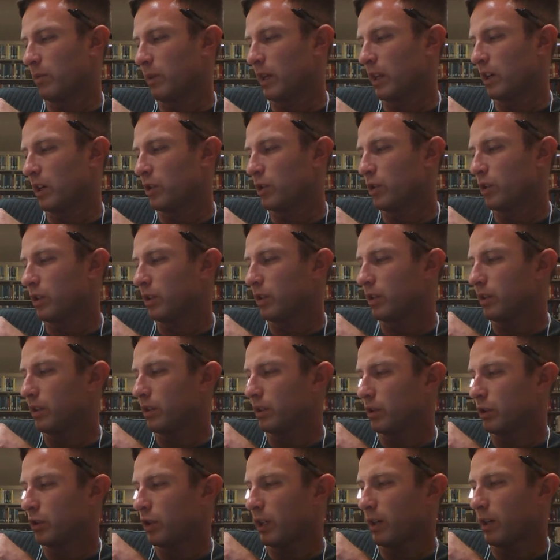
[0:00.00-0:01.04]
manager,
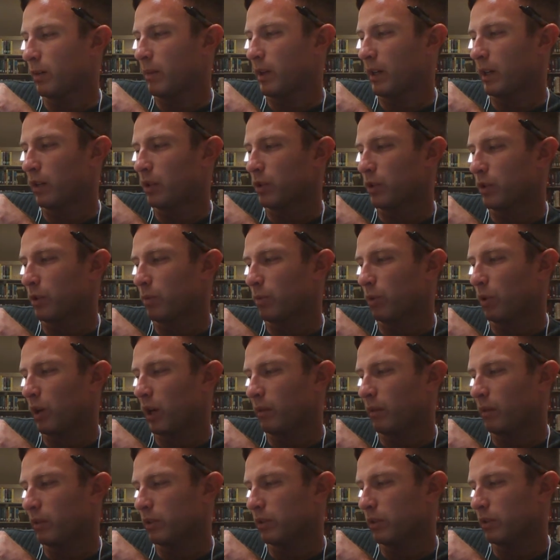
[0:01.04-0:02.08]

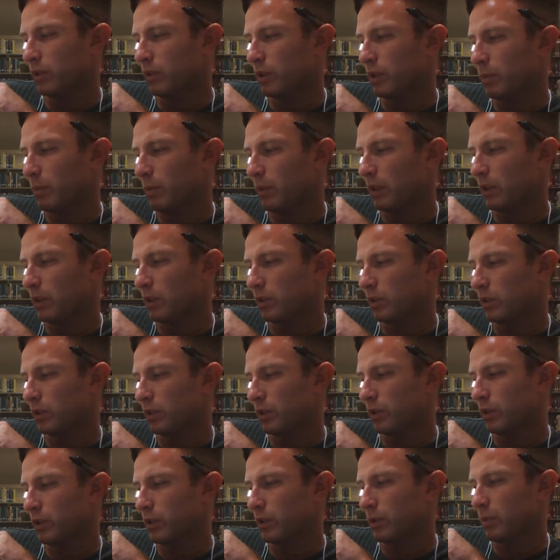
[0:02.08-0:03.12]
private search manager,
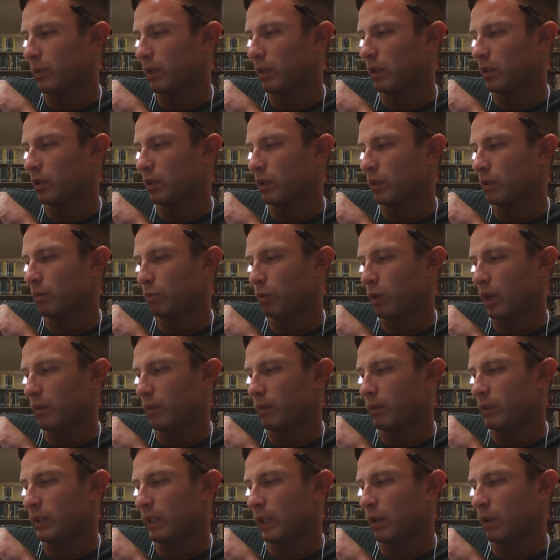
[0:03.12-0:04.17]

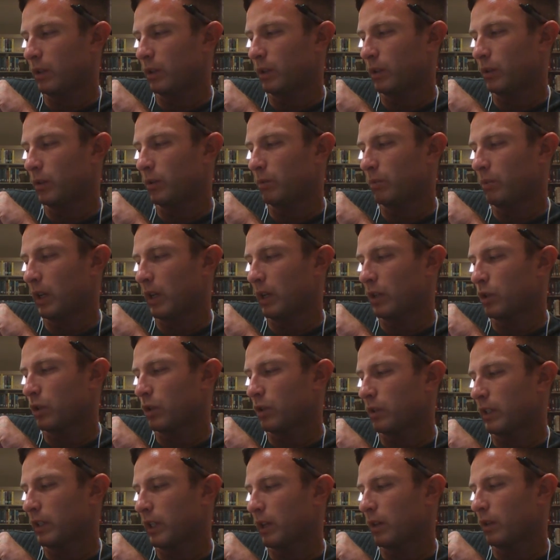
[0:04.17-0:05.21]
private download
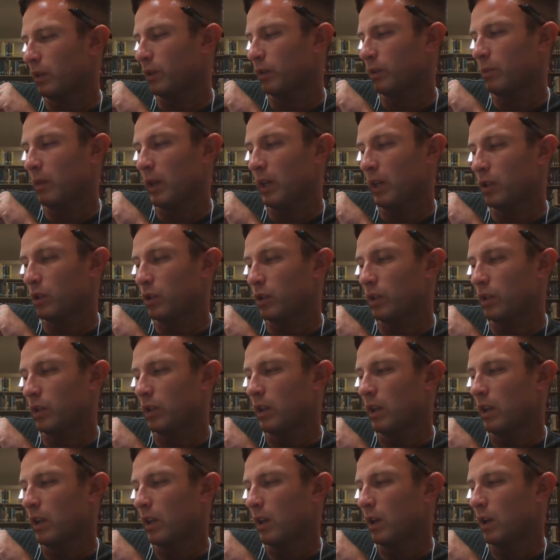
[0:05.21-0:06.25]

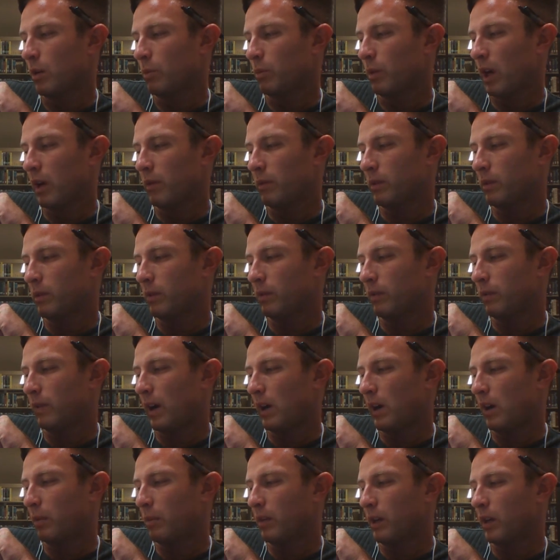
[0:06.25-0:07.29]
manager, private
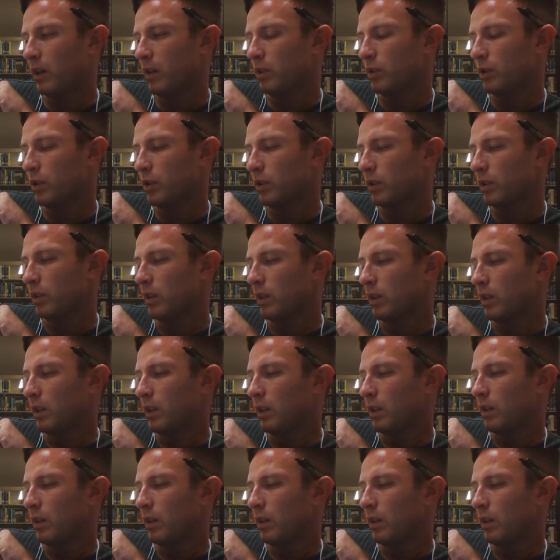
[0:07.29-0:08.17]
file manager,